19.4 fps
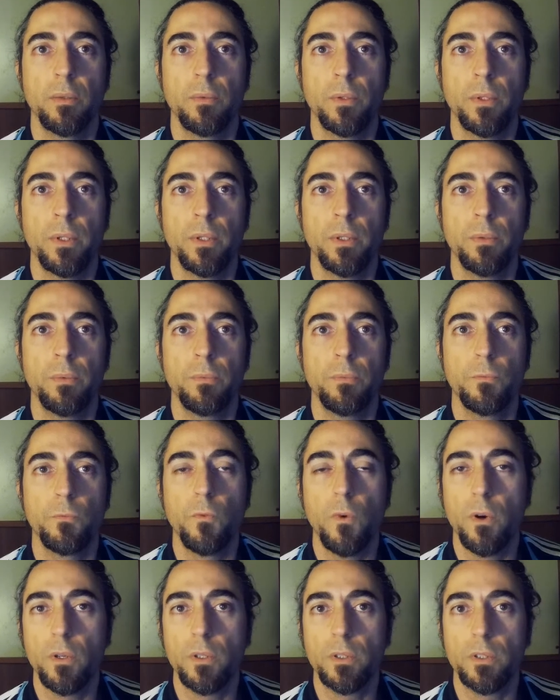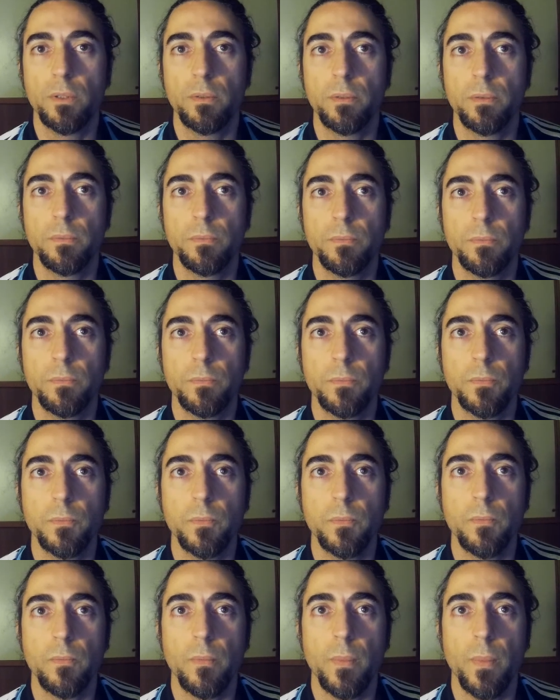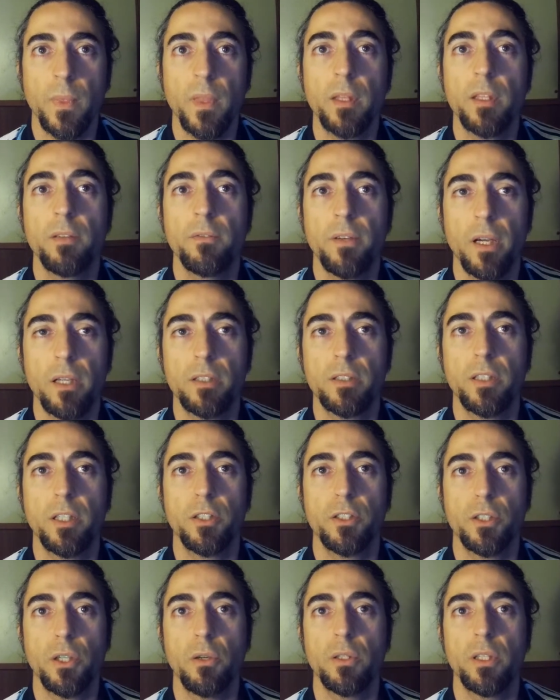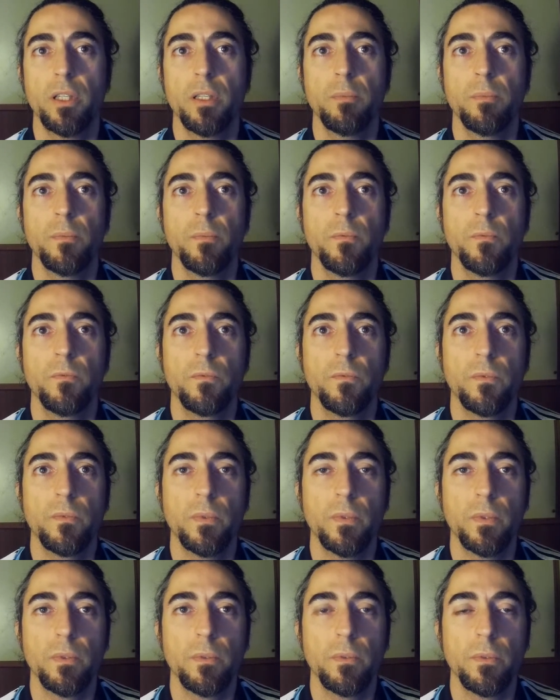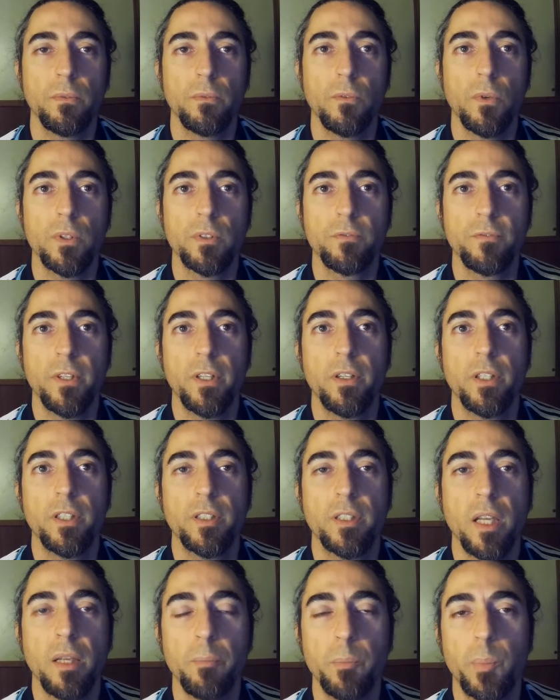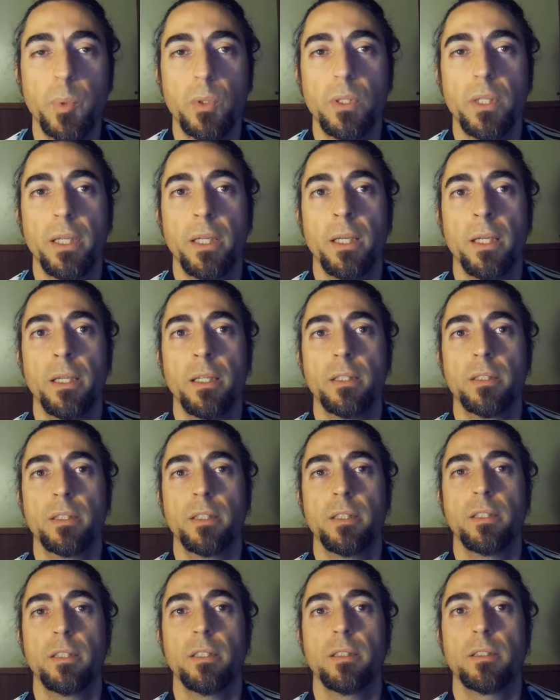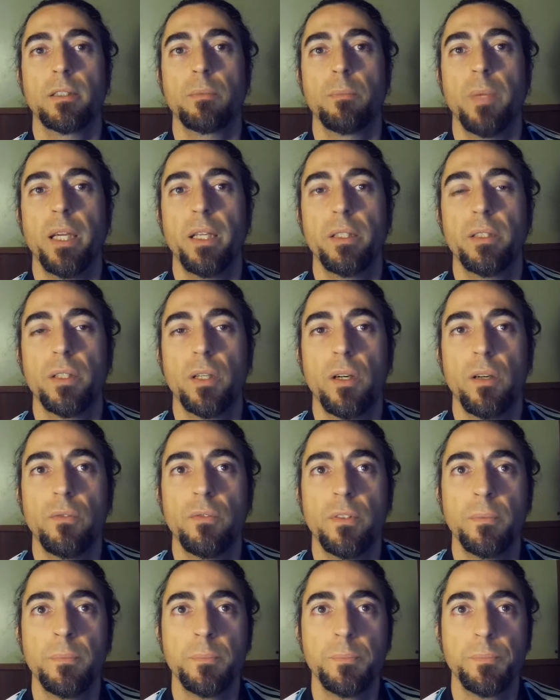was the device they showed him was very simple, as it is made of